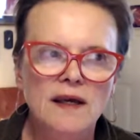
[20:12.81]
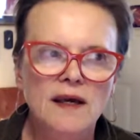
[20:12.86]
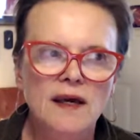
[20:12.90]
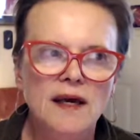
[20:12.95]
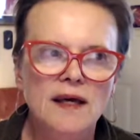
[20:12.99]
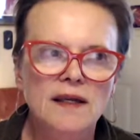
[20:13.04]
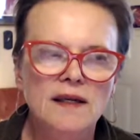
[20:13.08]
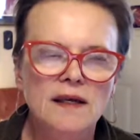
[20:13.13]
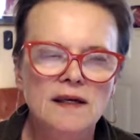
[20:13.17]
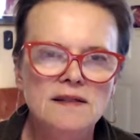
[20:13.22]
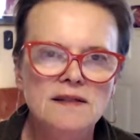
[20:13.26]

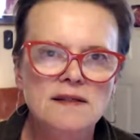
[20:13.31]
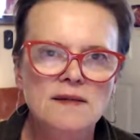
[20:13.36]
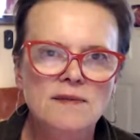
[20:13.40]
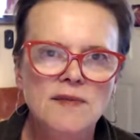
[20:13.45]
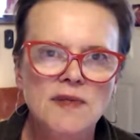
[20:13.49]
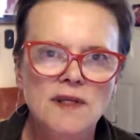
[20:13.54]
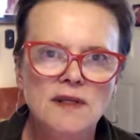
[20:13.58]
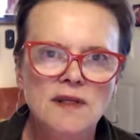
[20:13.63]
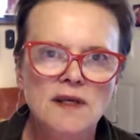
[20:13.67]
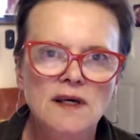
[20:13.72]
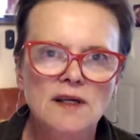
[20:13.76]
and not
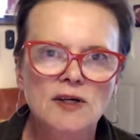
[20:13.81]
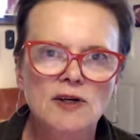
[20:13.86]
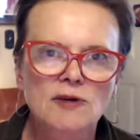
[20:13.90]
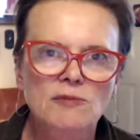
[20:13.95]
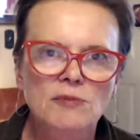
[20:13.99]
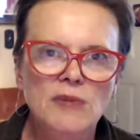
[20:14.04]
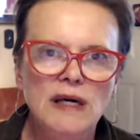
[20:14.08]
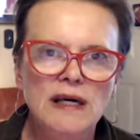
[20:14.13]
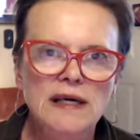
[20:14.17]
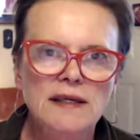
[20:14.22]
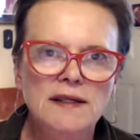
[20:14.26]
something that your
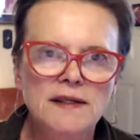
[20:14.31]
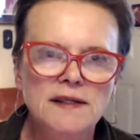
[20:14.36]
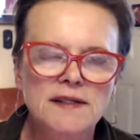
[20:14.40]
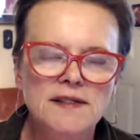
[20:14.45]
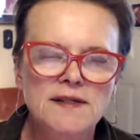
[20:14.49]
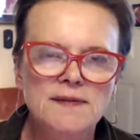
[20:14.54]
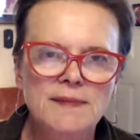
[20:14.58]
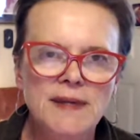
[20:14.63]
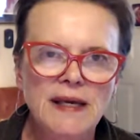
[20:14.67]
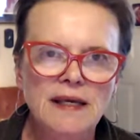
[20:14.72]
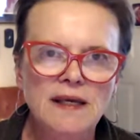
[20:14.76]
mind is
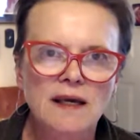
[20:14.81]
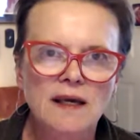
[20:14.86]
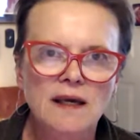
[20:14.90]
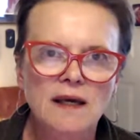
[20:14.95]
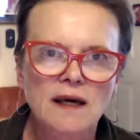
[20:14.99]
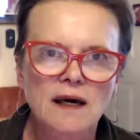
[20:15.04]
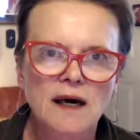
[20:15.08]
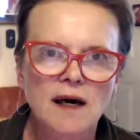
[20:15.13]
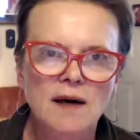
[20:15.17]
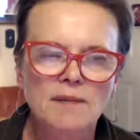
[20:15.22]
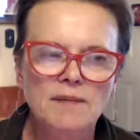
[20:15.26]
making
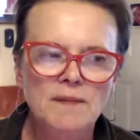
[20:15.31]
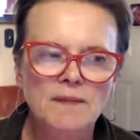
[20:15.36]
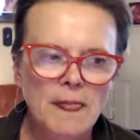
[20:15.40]
up?